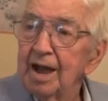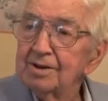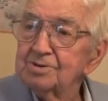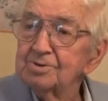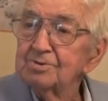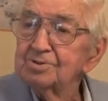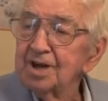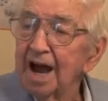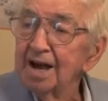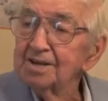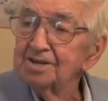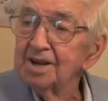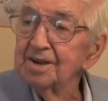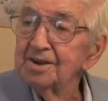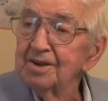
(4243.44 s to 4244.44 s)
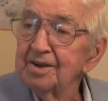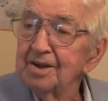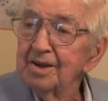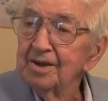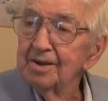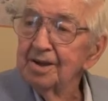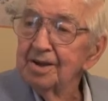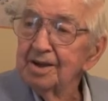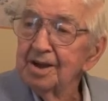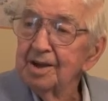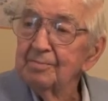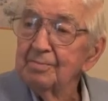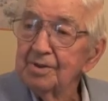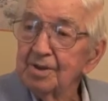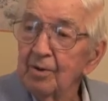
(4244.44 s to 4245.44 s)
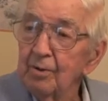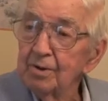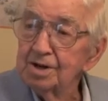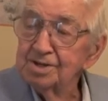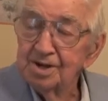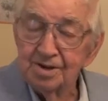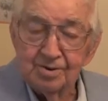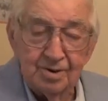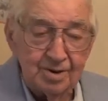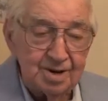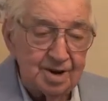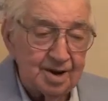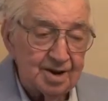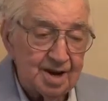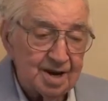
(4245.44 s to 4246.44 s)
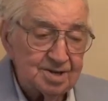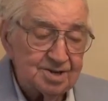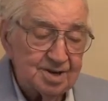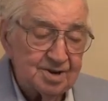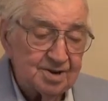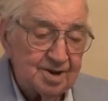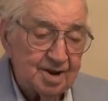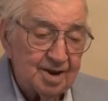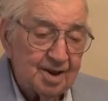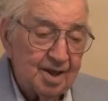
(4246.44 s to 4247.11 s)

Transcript: exercising, keeping the horse in good condition